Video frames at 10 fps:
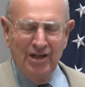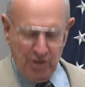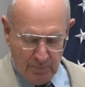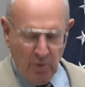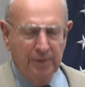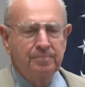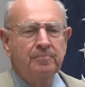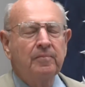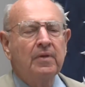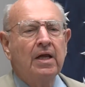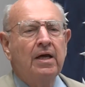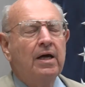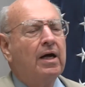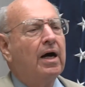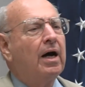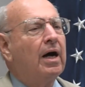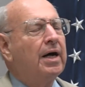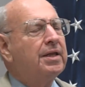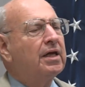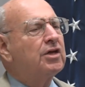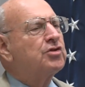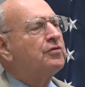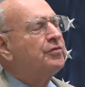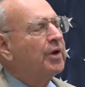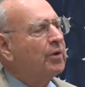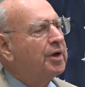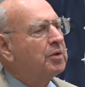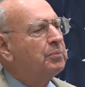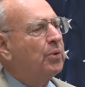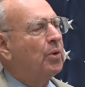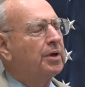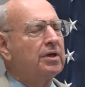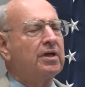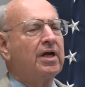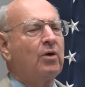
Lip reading: it's important. I think it's very important,